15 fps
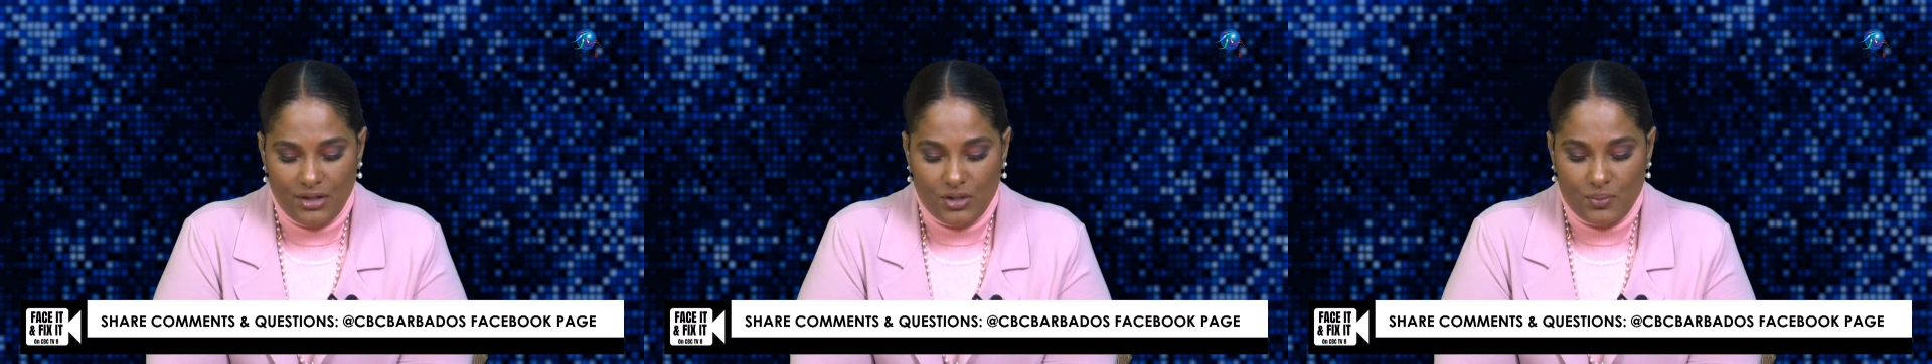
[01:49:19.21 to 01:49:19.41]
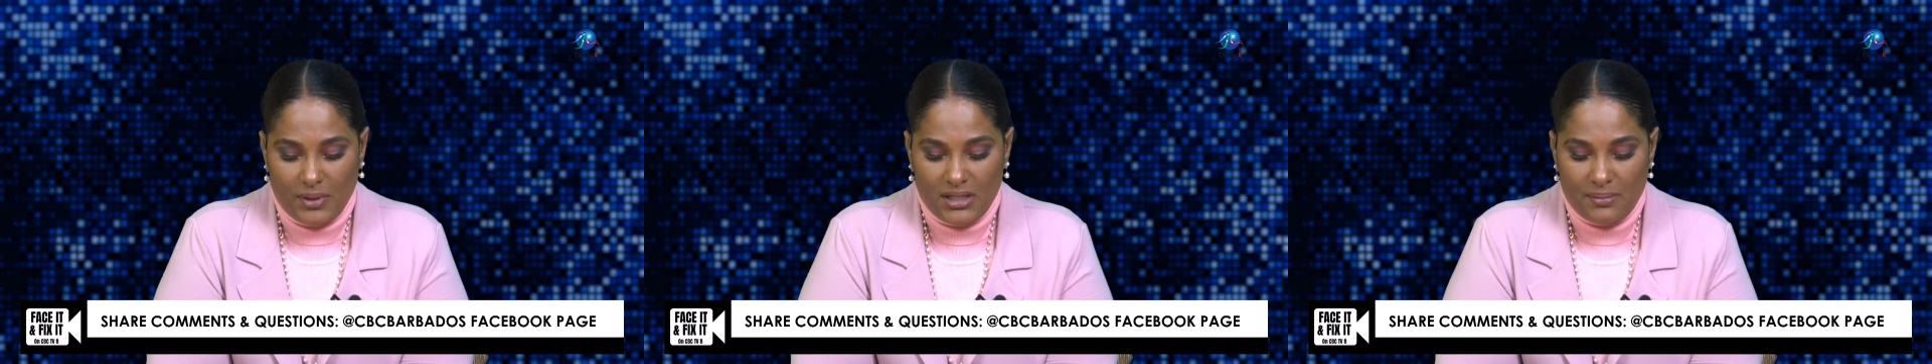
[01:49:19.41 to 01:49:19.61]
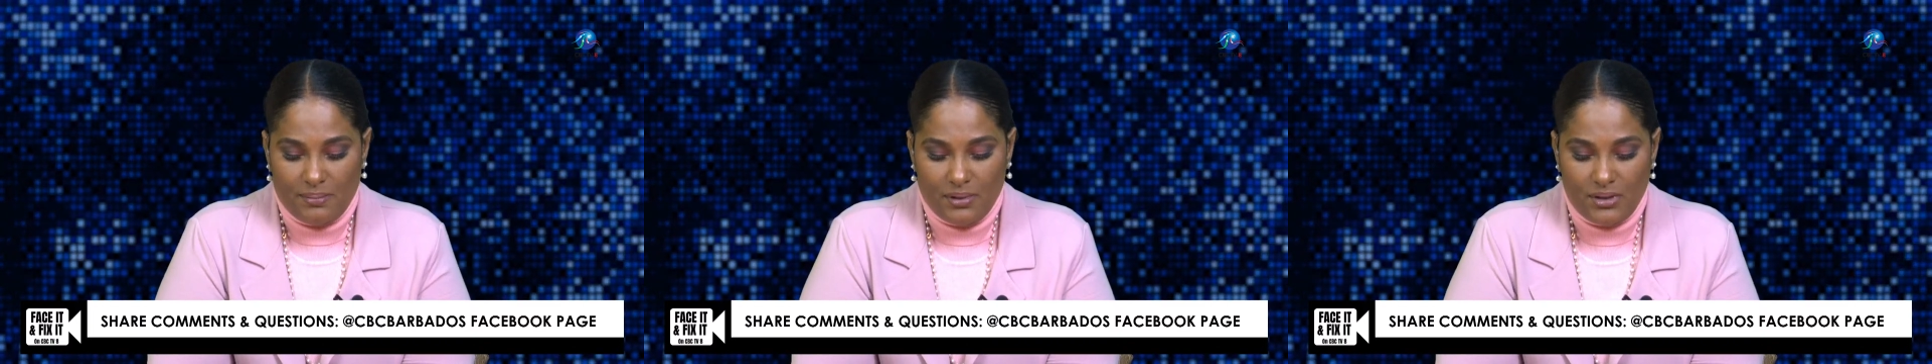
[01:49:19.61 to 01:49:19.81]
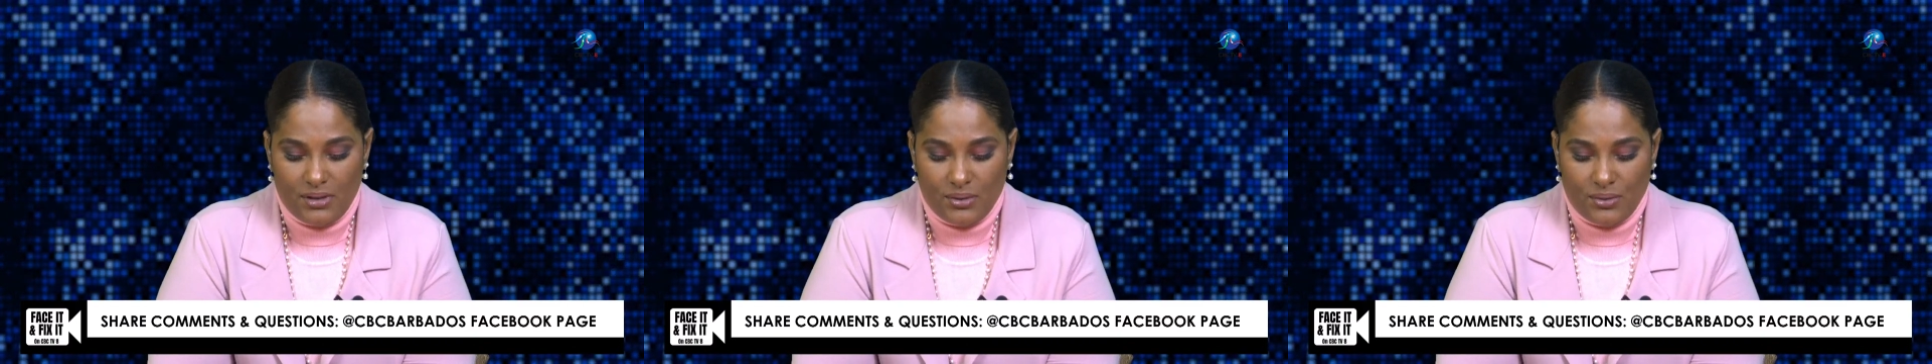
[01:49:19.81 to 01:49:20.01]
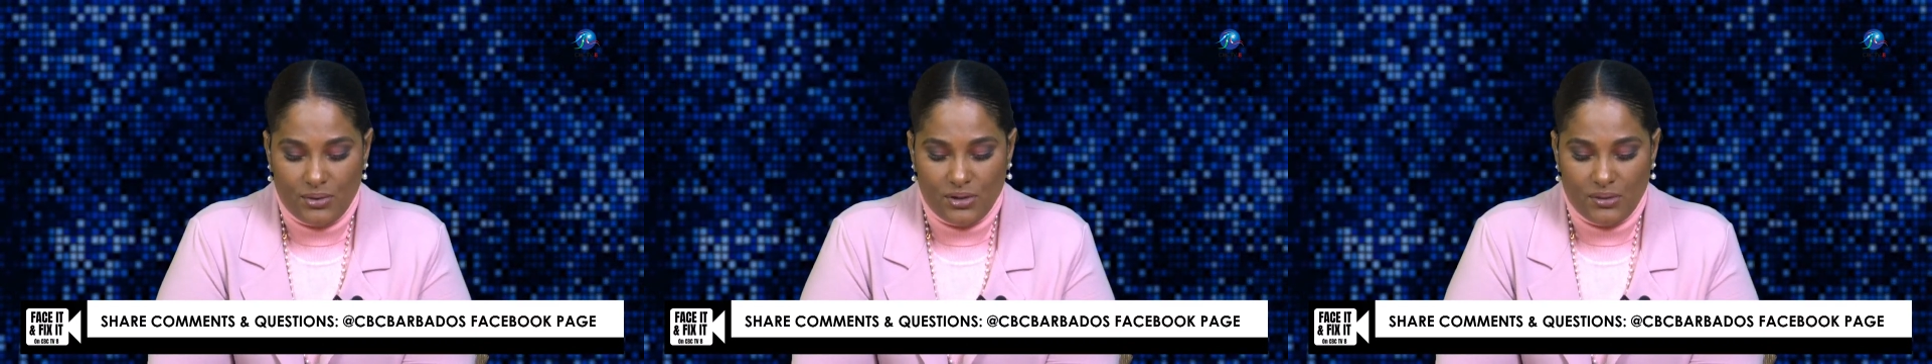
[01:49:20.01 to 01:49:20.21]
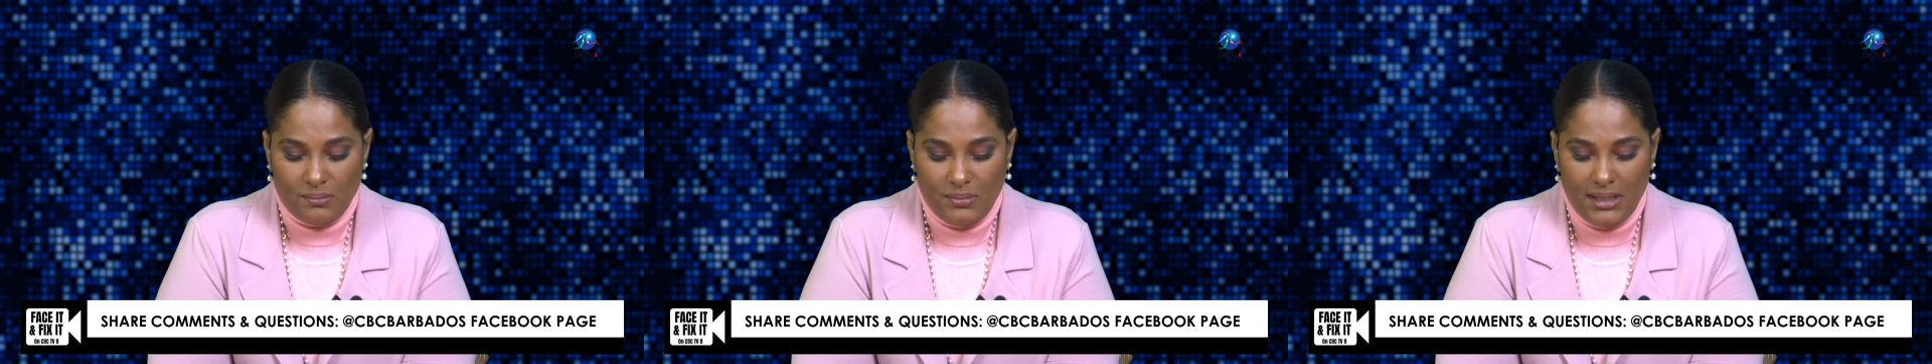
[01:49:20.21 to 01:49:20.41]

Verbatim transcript: This went up on social